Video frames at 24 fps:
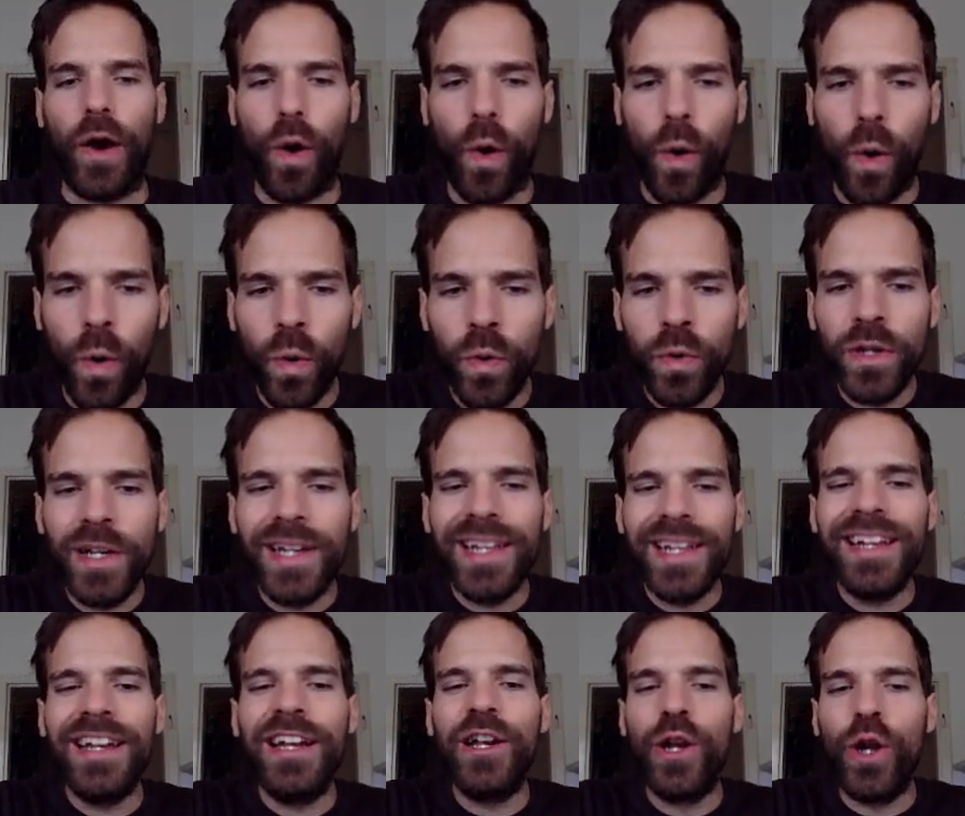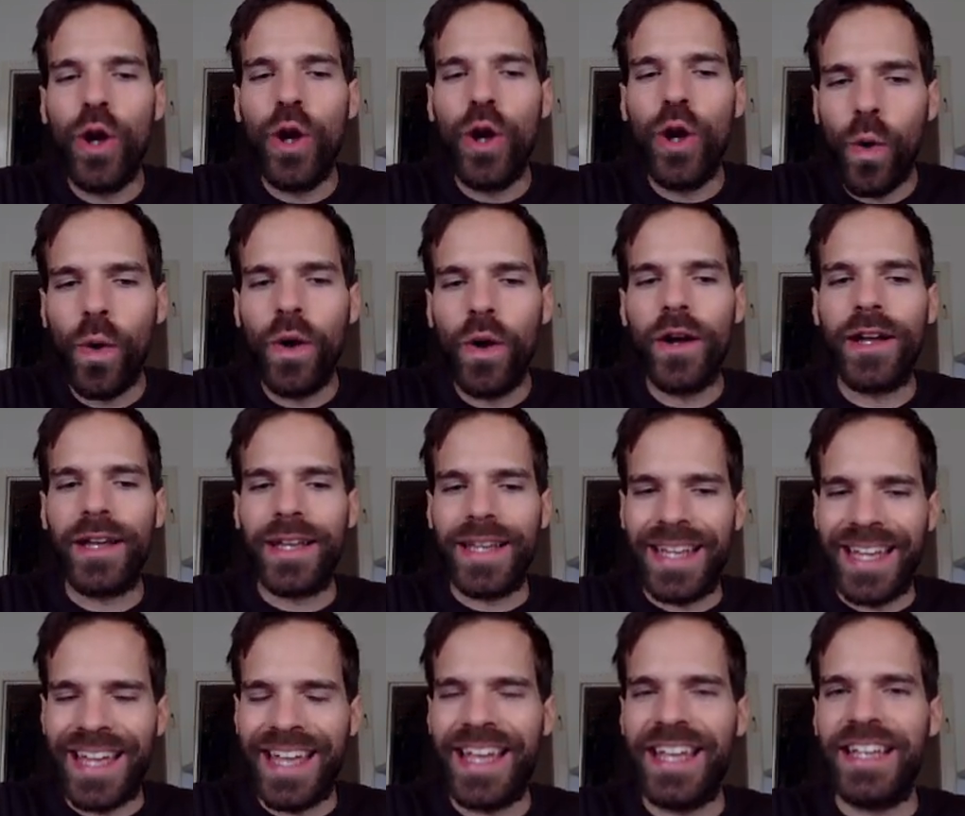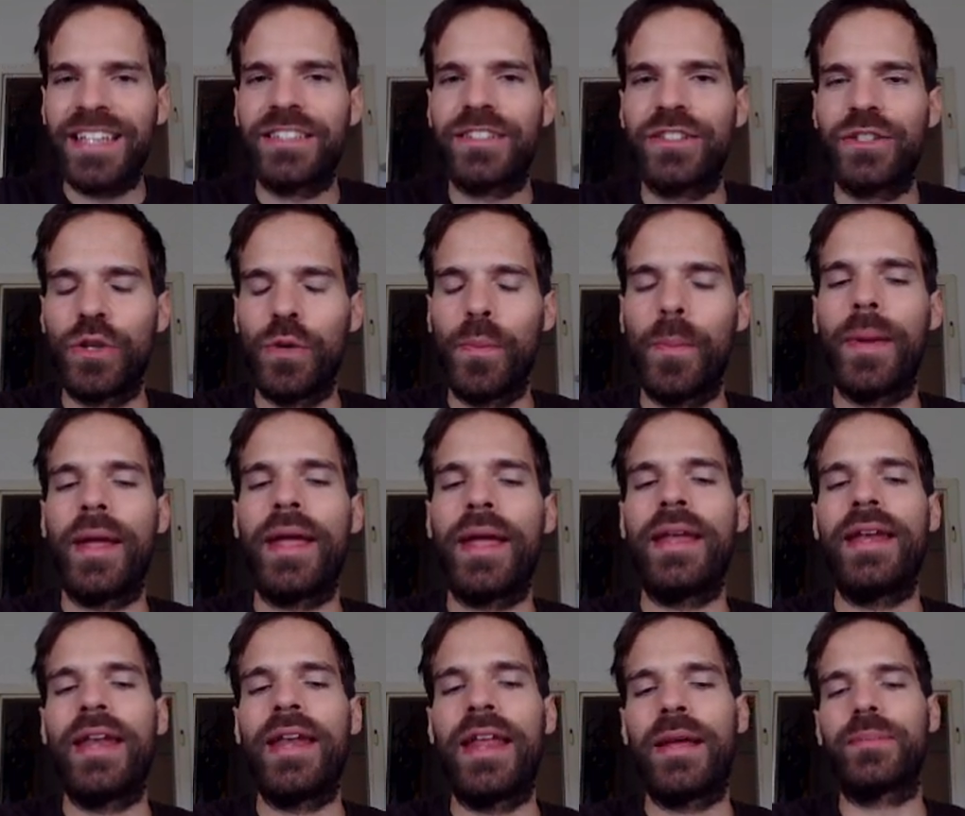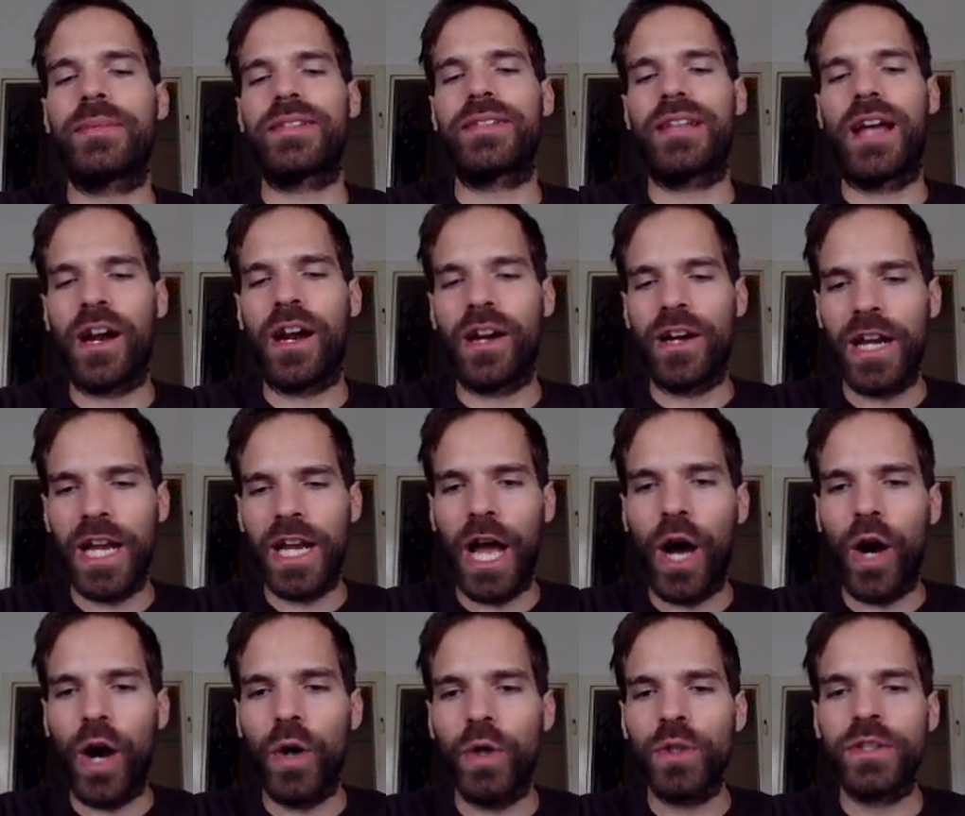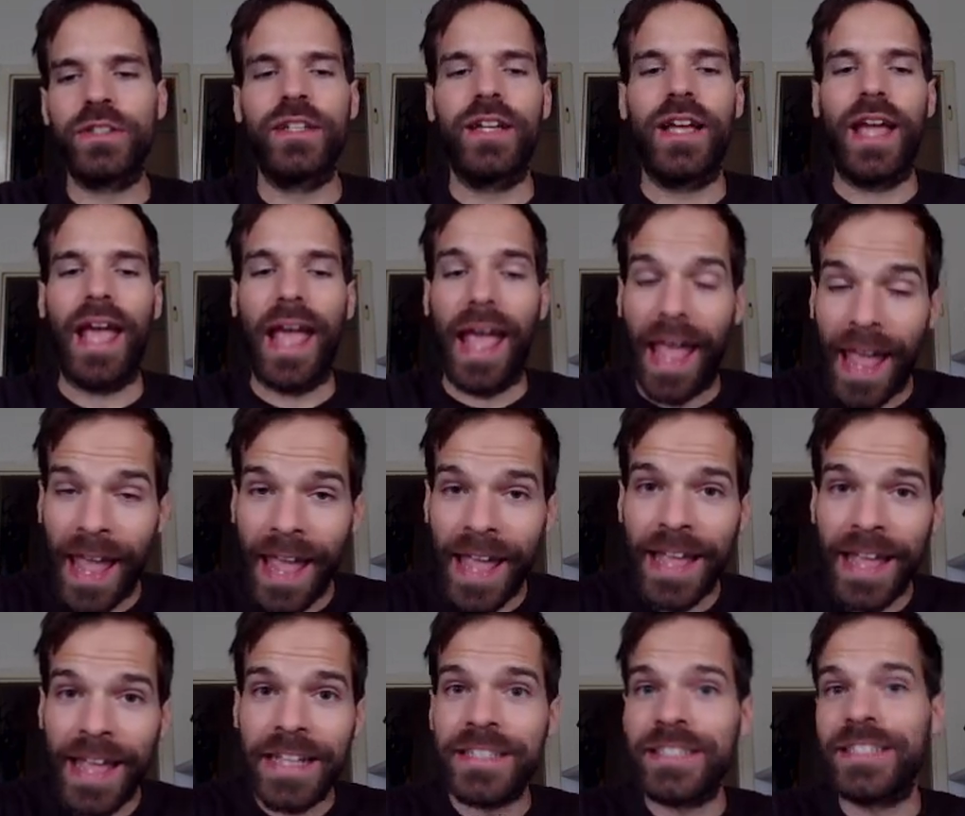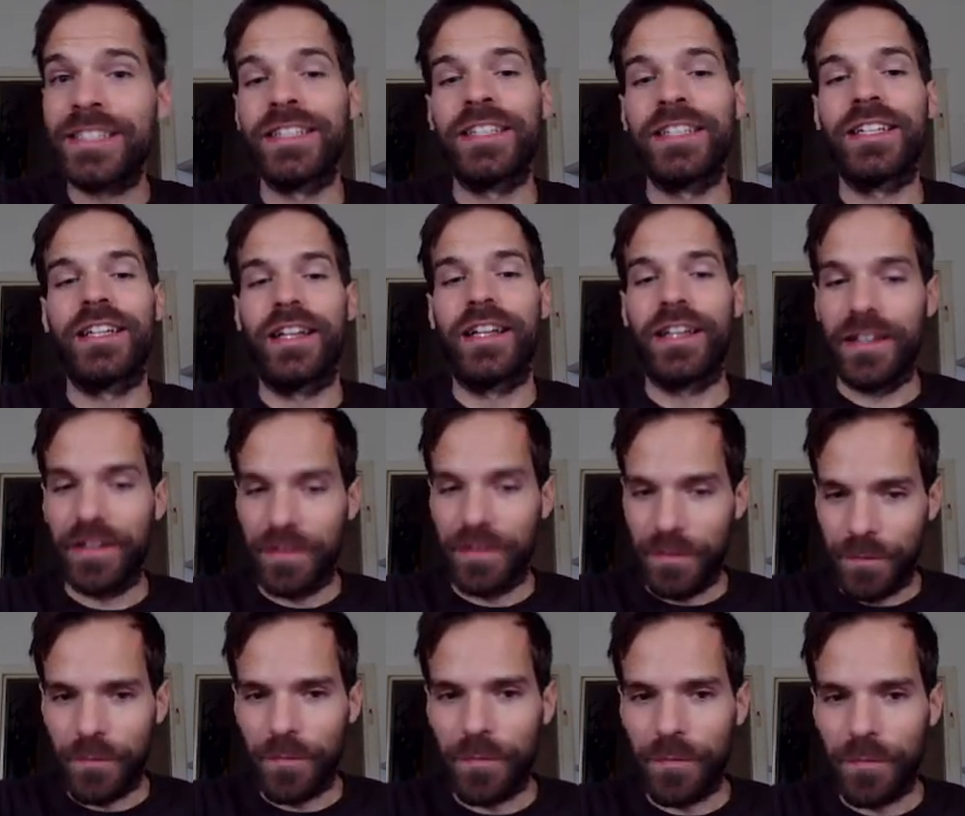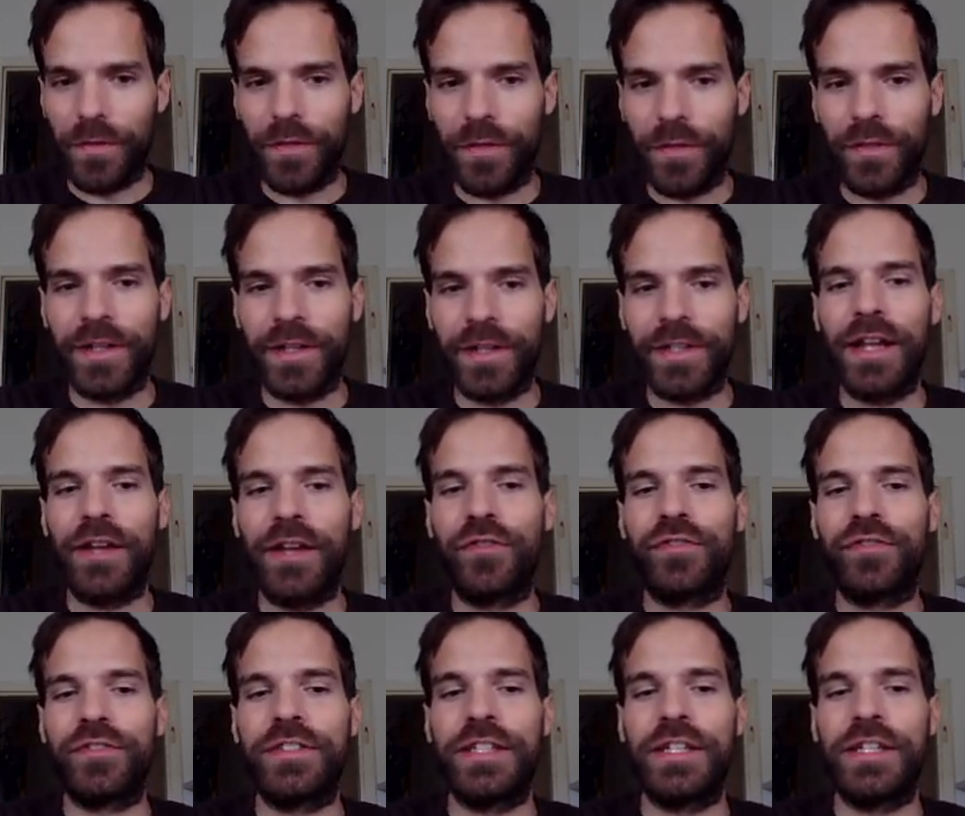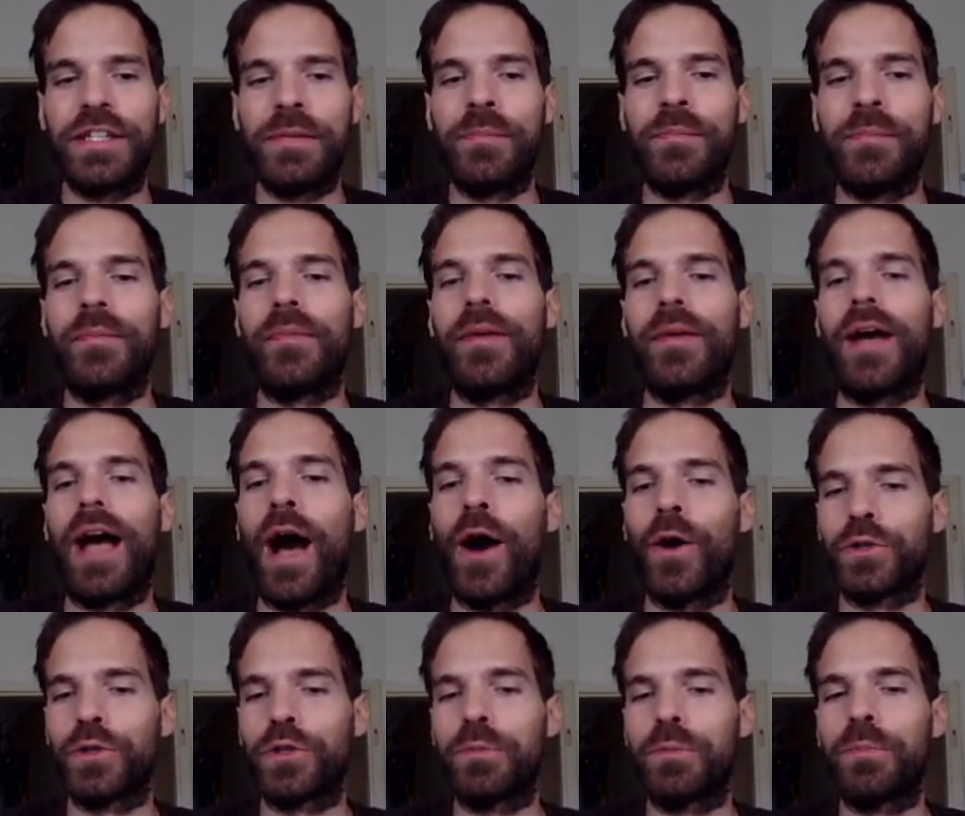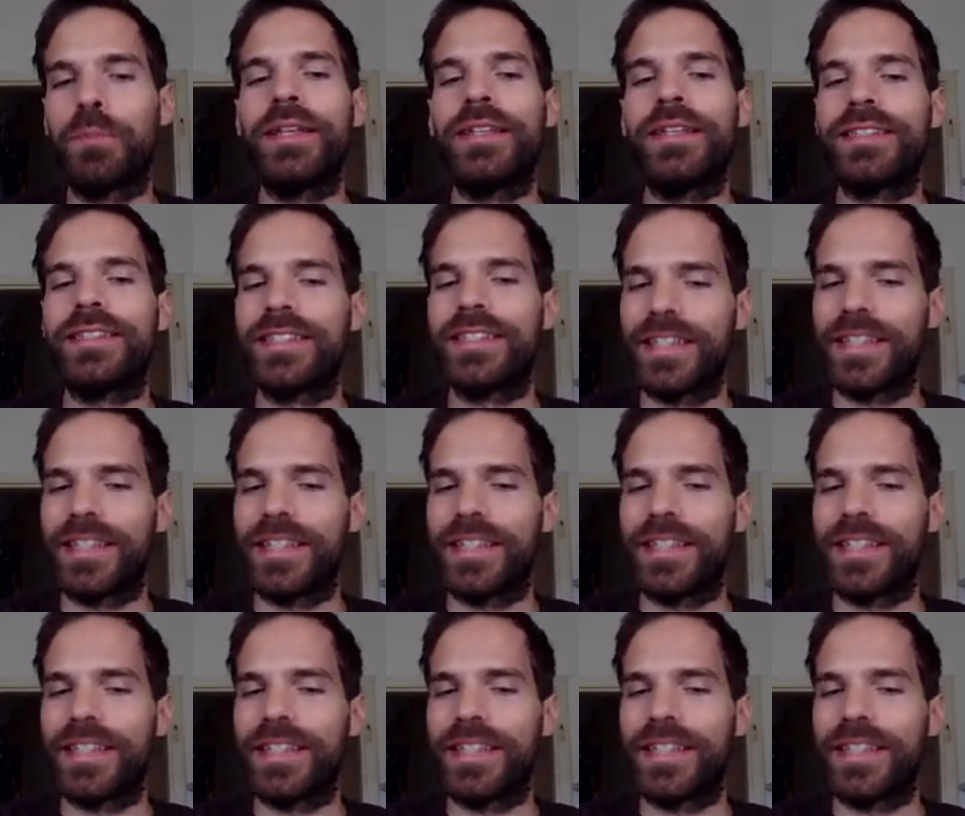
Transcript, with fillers: Only lowercase domain names are allowed, and the dev team outbid